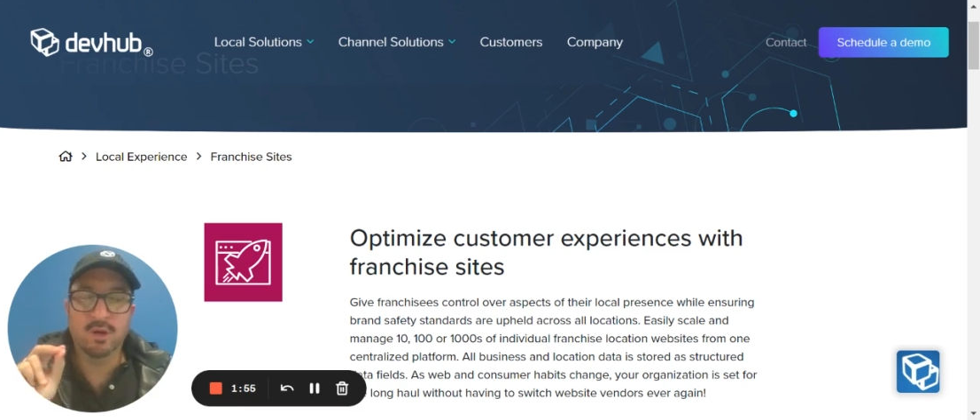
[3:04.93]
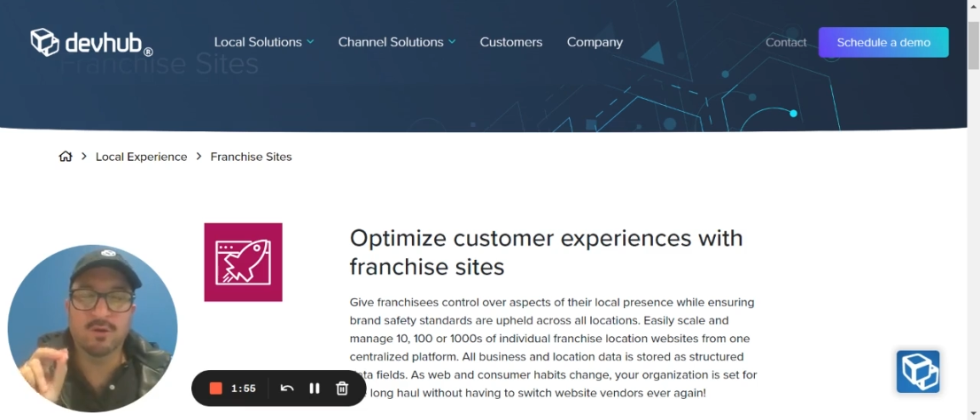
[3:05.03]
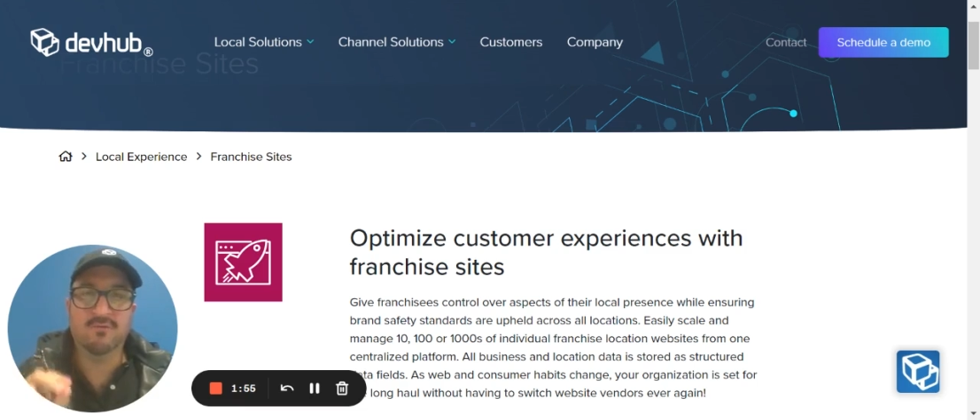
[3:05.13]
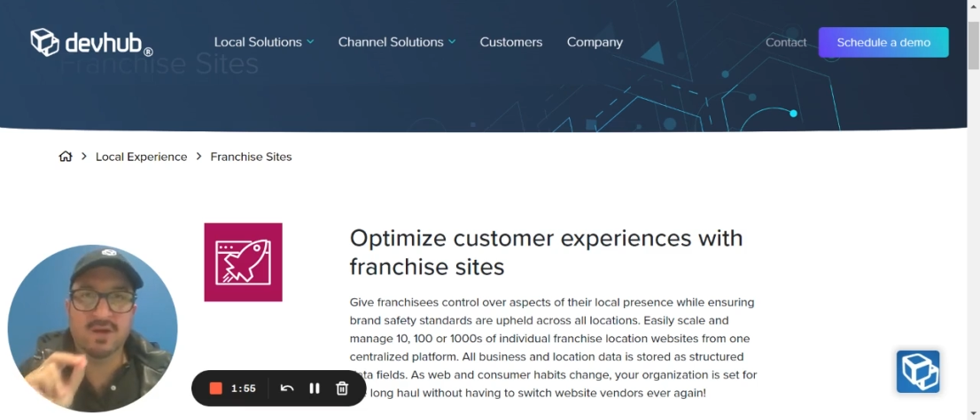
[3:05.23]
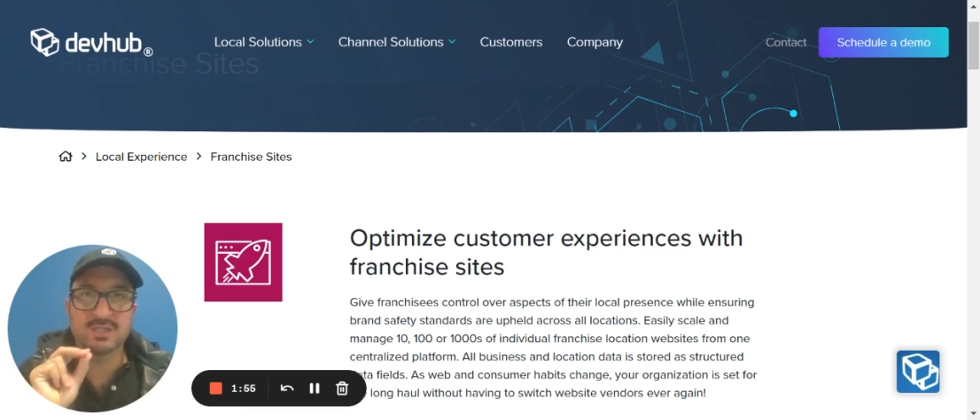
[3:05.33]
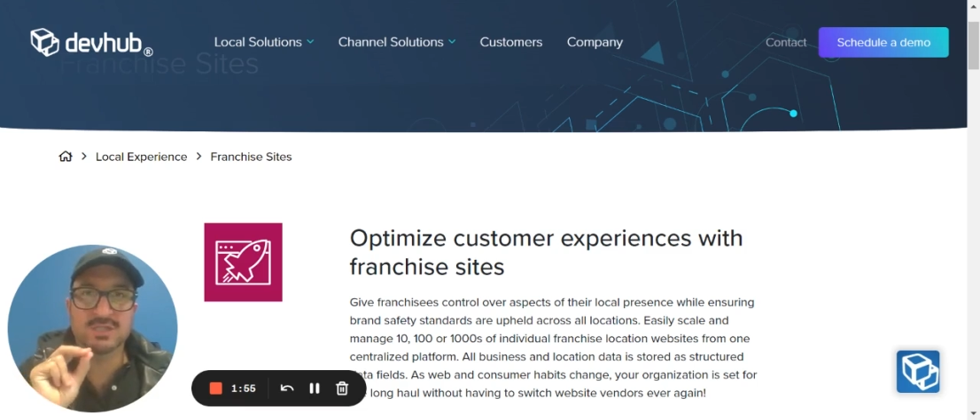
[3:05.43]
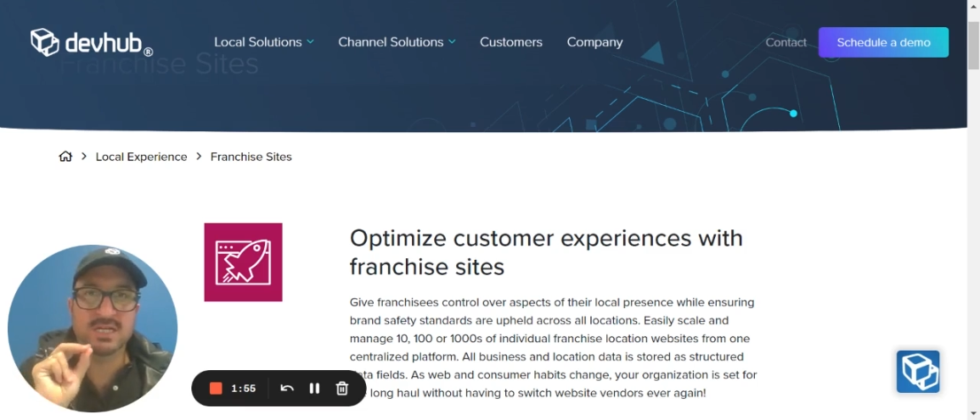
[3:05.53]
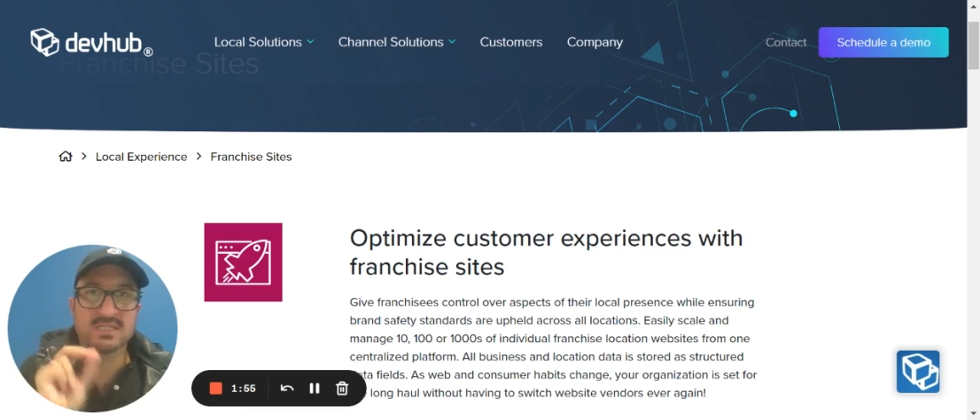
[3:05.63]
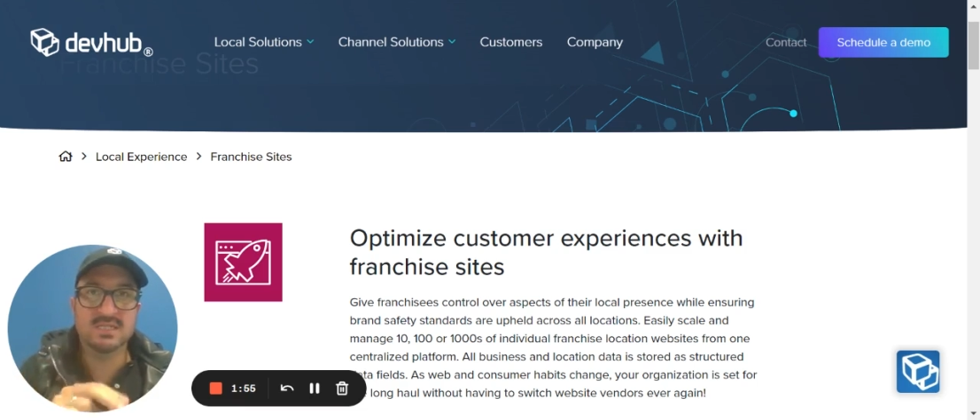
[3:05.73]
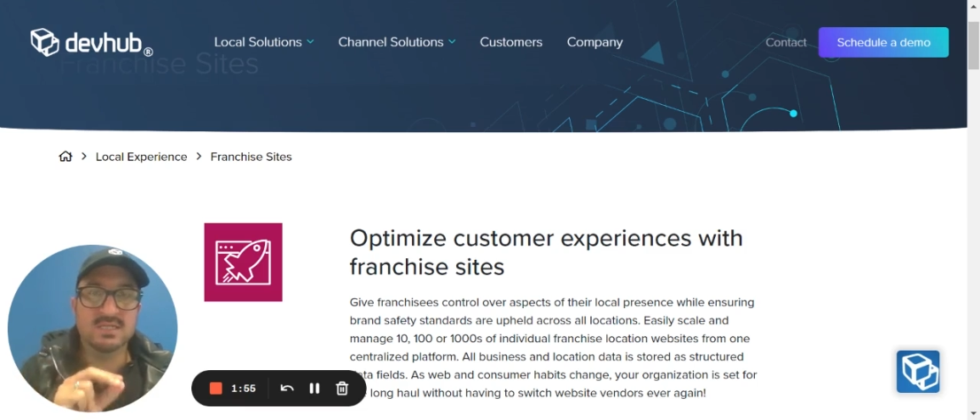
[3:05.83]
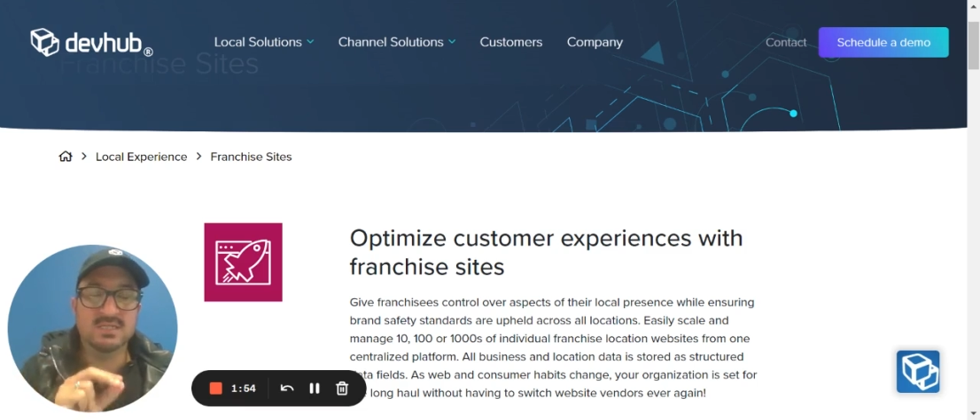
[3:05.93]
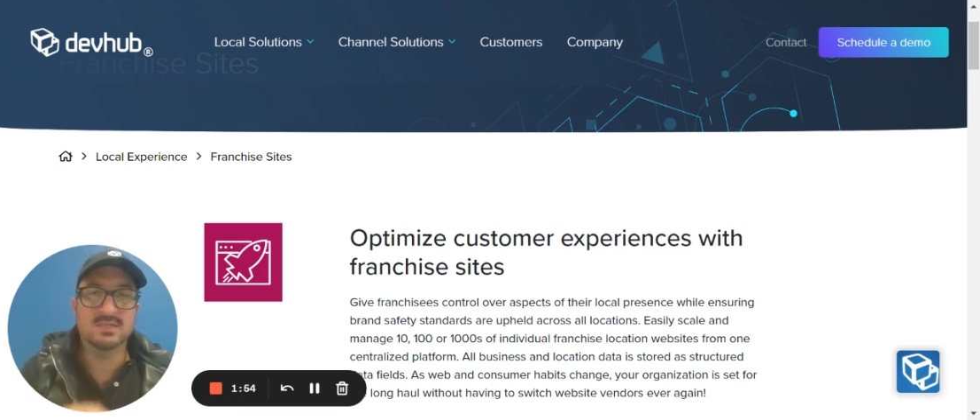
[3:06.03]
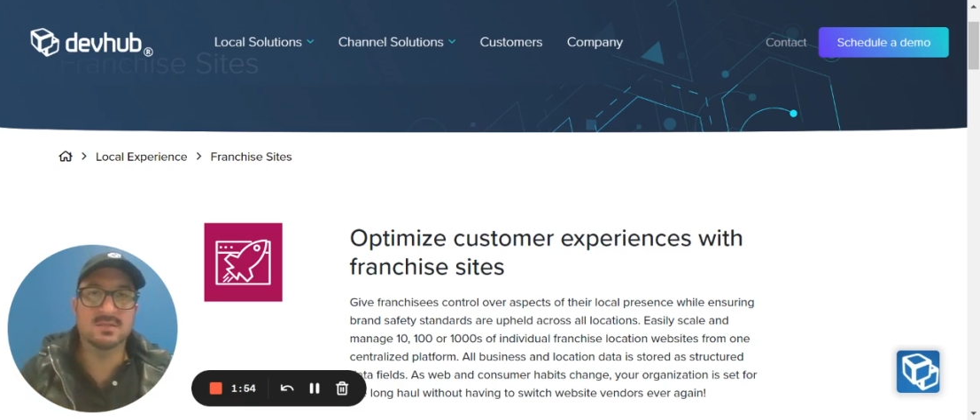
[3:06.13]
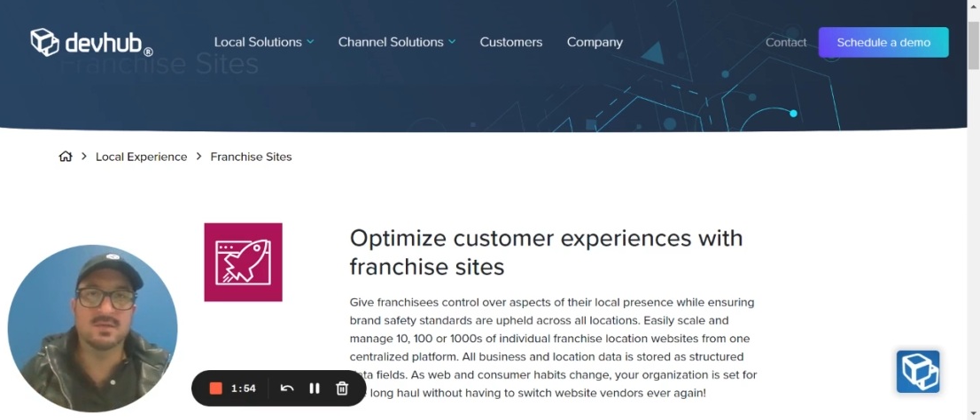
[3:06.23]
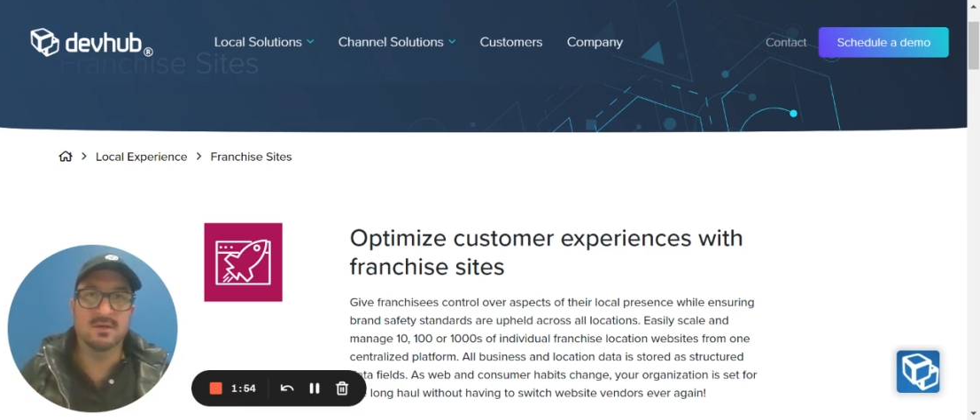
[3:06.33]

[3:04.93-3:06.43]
your franchisees.